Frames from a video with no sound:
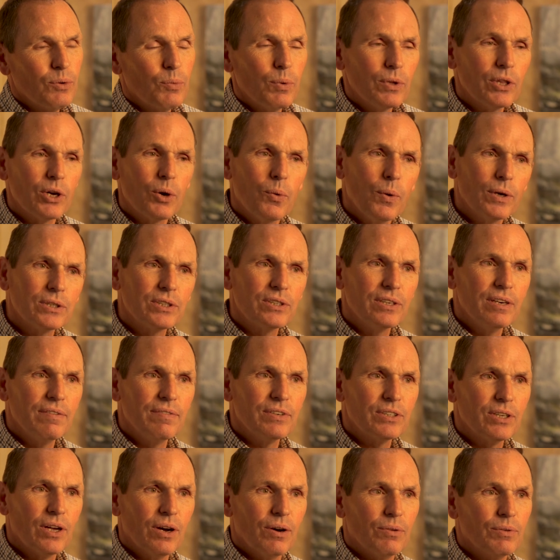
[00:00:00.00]
with a question of
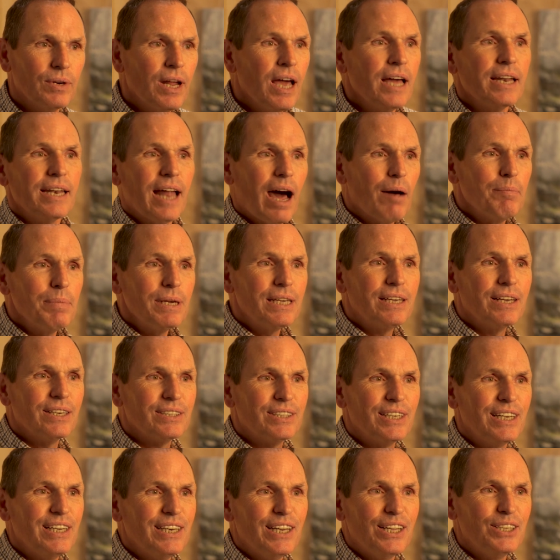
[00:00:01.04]
his own. Not
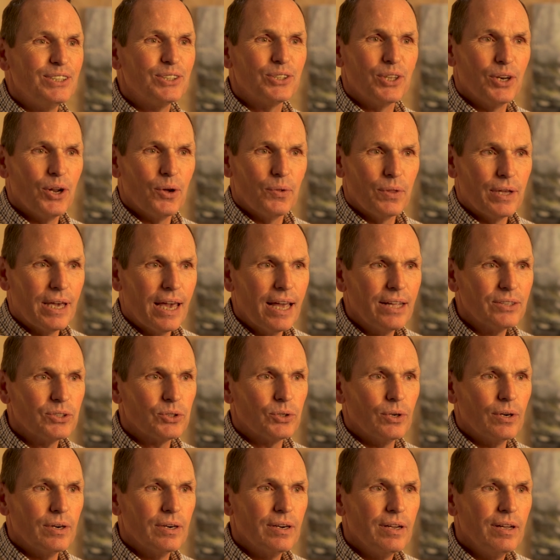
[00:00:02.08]
because he needs to know the
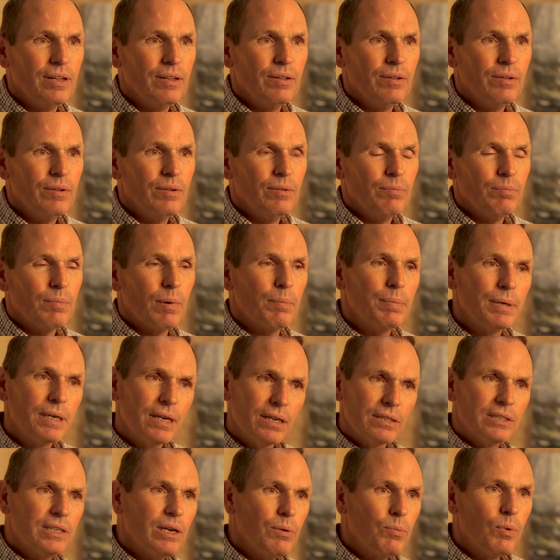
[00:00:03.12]
answer, but
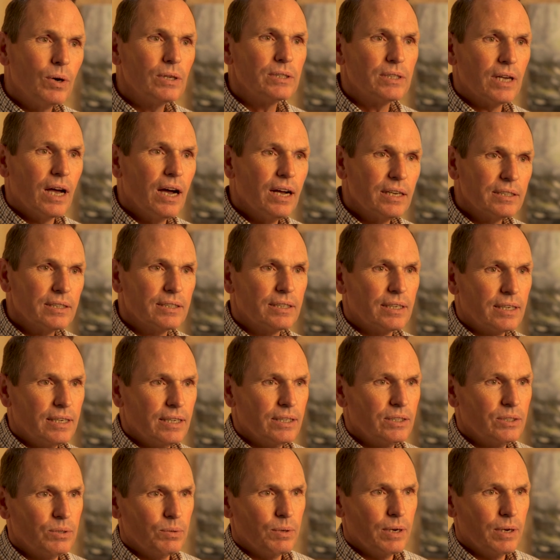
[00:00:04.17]
because he wants us to get to